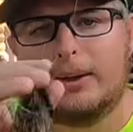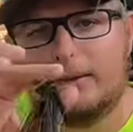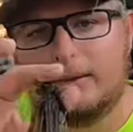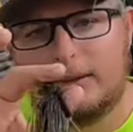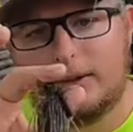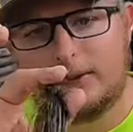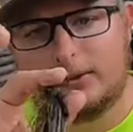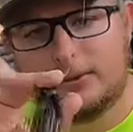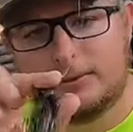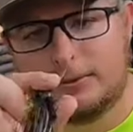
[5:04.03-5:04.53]
pound
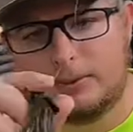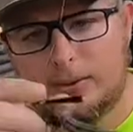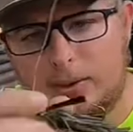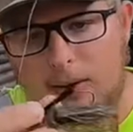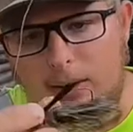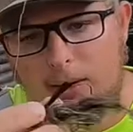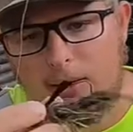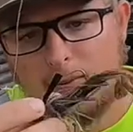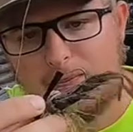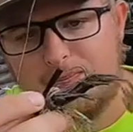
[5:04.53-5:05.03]
test.
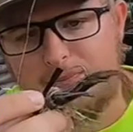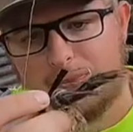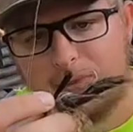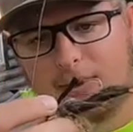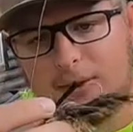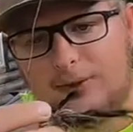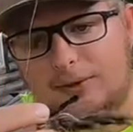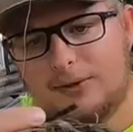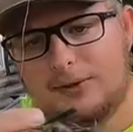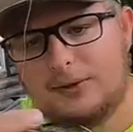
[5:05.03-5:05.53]

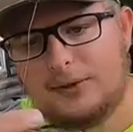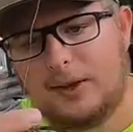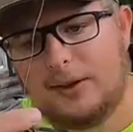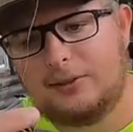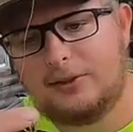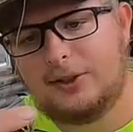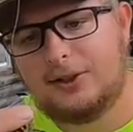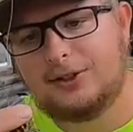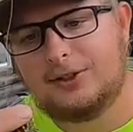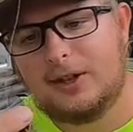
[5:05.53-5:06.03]
This is
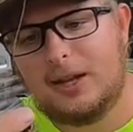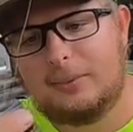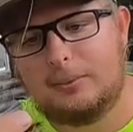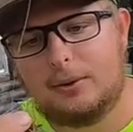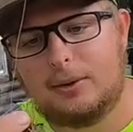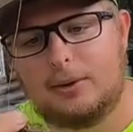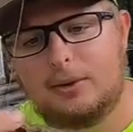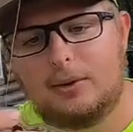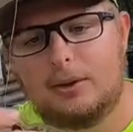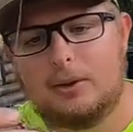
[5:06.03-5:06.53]
FC
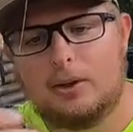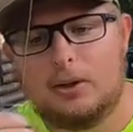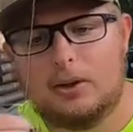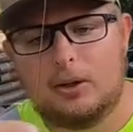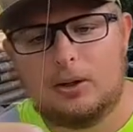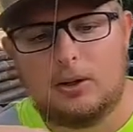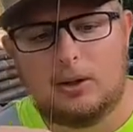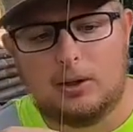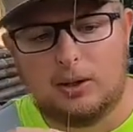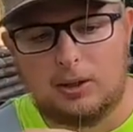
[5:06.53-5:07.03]
Sniper.
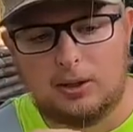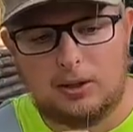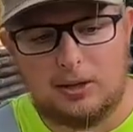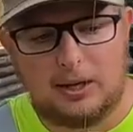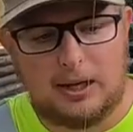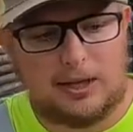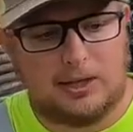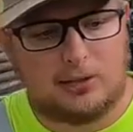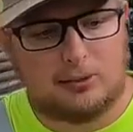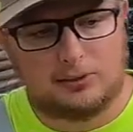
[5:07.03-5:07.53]
Uh,
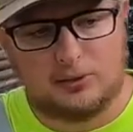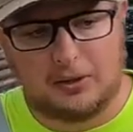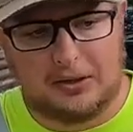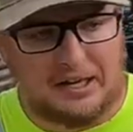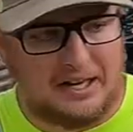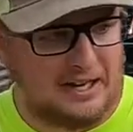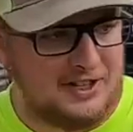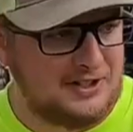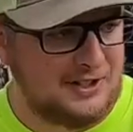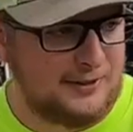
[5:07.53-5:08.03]
I use all
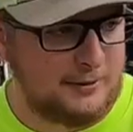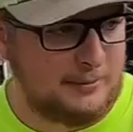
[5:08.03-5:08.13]
kinds of